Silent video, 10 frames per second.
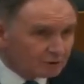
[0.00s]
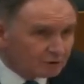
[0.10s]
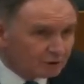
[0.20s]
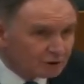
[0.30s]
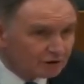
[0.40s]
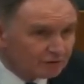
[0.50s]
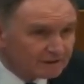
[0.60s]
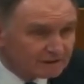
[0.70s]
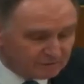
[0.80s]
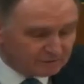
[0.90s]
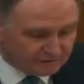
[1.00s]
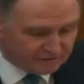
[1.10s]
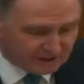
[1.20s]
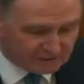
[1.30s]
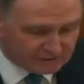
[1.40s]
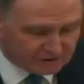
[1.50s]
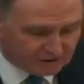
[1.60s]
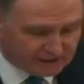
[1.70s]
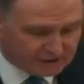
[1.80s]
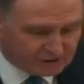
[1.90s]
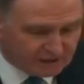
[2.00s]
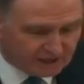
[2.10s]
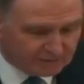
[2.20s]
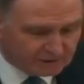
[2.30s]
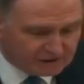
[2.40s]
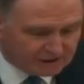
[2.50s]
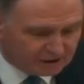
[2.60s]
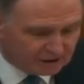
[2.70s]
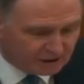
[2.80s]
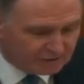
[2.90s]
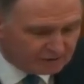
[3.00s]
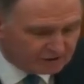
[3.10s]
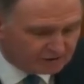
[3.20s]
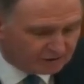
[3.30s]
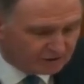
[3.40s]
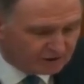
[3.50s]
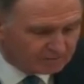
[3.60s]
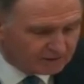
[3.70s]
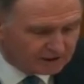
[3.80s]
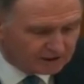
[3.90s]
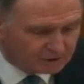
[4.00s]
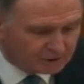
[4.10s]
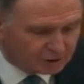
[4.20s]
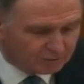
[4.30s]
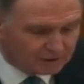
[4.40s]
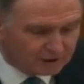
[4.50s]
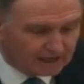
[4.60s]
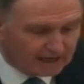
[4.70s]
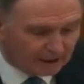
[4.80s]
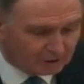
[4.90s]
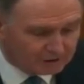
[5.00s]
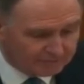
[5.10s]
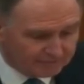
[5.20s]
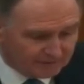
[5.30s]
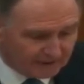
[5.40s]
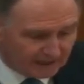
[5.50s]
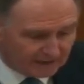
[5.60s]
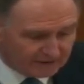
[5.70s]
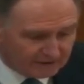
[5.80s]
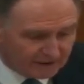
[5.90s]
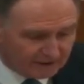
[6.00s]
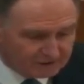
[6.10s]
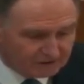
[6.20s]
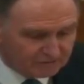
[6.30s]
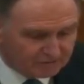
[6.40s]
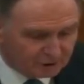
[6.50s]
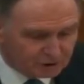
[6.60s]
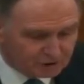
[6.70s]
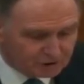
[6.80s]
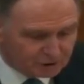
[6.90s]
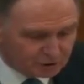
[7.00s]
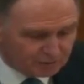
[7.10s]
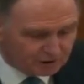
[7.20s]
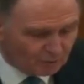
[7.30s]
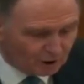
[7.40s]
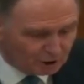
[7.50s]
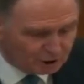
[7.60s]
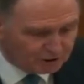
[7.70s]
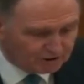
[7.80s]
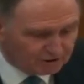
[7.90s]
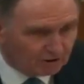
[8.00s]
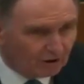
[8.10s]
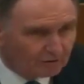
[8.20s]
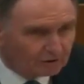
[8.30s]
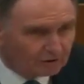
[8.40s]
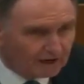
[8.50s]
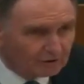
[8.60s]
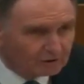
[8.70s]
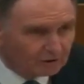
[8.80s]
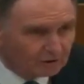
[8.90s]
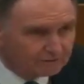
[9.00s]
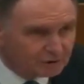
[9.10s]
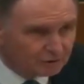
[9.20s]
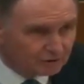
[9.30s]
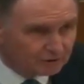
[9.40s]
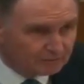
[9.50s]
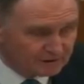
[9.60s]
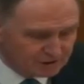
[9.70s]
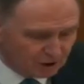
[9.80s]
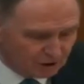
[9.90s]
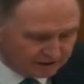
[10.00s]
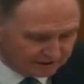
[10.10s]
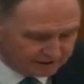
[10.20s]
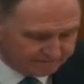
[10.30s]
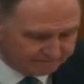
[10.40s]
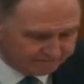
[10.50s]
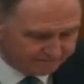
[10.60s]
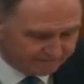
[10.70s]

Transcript: The Judicial Committee of the Privy Council has unanimously concluded that the appeals should be allowed and the appellant's convictions should be quashed on the ground of juror misconduct,